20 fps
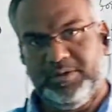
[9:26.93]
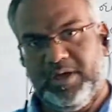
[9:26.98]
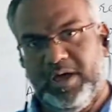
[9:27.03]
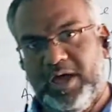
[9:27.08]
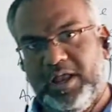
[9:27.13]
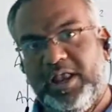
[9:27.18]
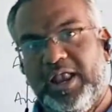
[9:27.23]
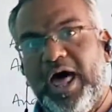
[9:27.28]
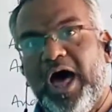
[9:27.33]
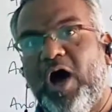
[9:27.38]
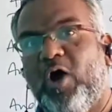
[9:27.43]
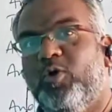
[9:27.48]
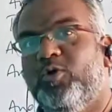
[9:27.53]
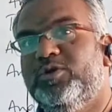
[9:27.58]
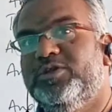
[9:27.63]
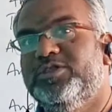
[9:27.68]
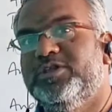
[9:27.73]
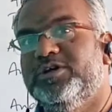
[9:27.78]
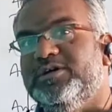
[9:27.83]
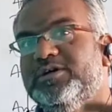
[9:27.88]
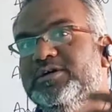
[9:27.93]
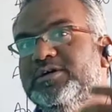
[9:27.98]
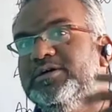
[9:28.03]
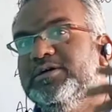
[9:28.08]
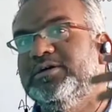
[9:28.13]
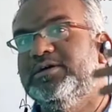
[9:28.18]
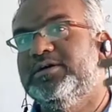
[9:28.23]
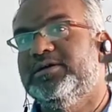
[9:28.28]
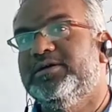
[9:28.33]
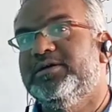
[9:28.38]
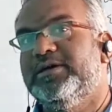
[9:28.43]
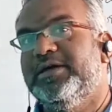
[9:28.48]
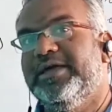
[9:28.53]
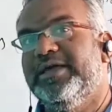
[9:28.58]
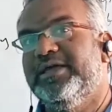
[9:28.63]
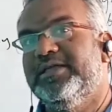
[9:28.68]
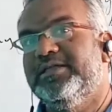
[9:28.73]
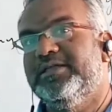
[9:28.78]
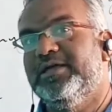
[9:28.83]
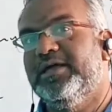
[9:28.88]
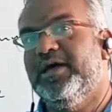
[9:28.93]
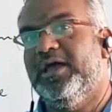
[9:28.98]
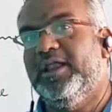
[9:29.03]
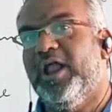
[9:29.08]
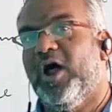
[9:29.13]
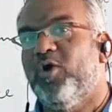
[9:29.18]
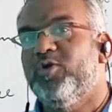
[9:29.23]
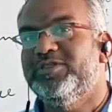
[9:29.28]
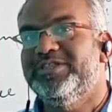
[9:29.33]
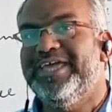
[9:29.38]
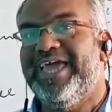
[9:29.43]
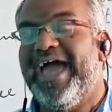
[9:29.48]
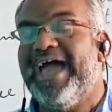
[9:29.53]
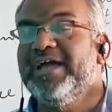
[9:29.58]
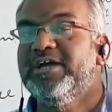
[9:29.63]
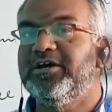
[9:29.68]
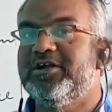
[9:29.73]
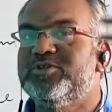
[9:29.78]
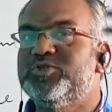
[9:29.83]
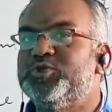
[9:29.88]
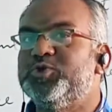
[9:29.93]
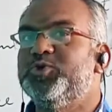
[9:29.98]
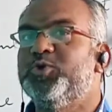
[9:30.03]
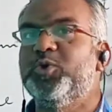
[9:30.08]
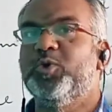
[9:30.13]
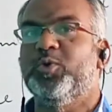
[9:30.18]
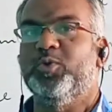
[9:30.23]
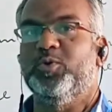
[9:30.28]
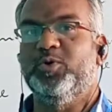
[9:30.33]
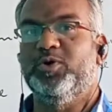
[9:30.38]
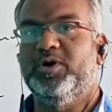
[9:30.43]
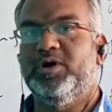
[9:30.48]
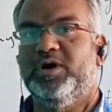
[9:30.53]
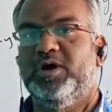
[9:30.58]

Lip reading: allowed the anger to grow,